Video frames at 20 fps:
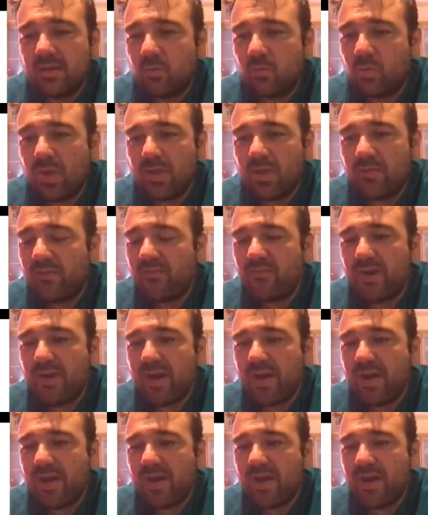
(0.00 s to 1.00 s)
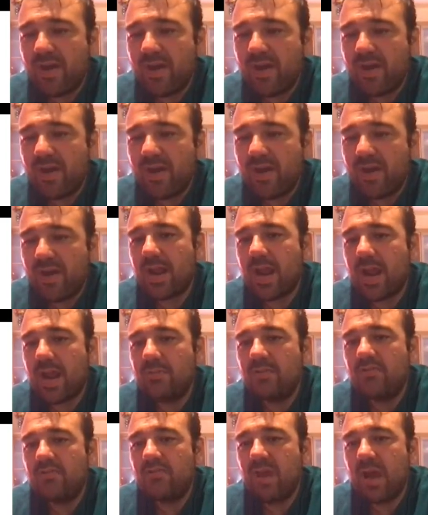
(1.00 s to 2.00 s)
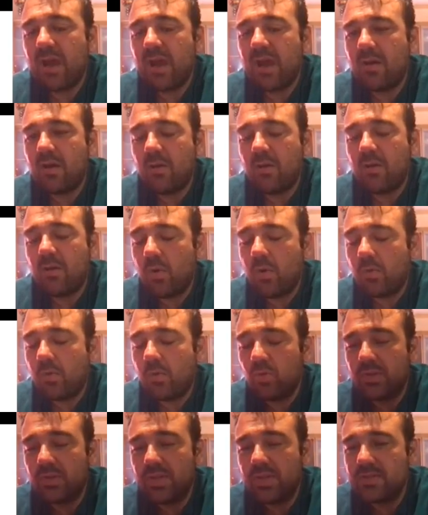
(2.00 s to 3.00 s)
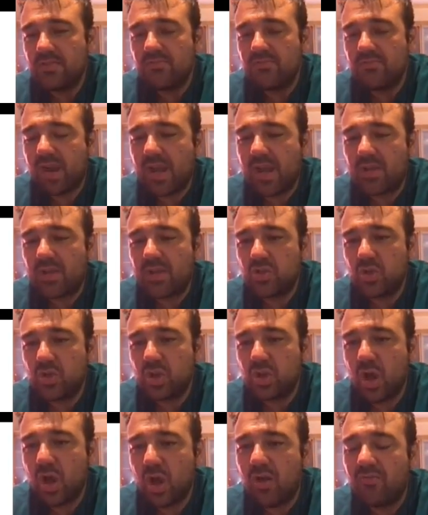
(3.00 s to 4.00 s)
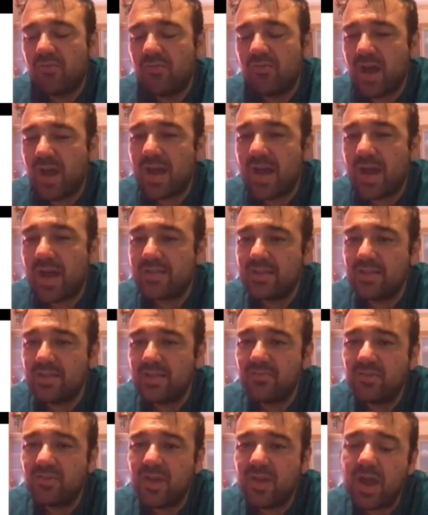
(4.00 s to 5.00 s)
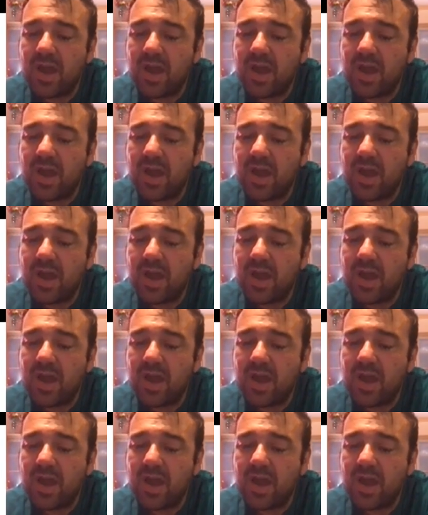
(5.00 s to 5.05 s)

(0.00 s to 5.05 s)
we have a function that describes what is the fraction of active